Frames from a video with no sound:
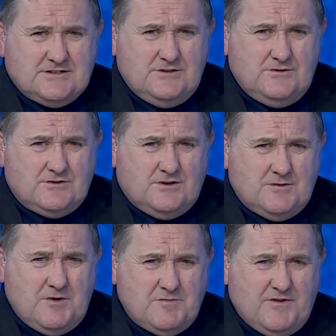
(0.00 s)
of things to
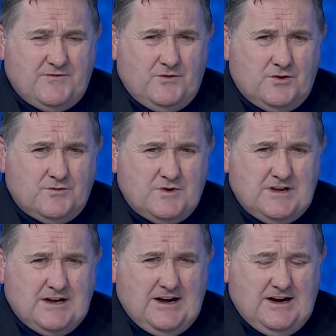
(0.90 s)
talk about before
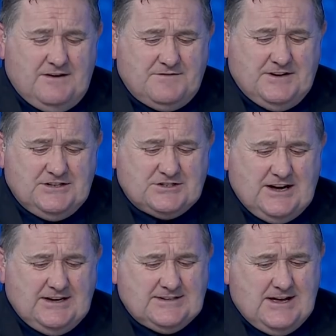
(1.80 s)
we
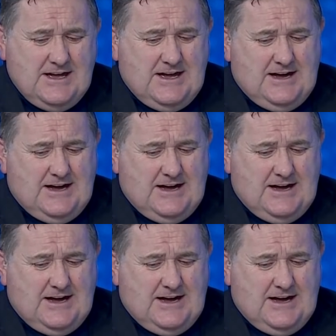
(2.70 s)
finish, guys.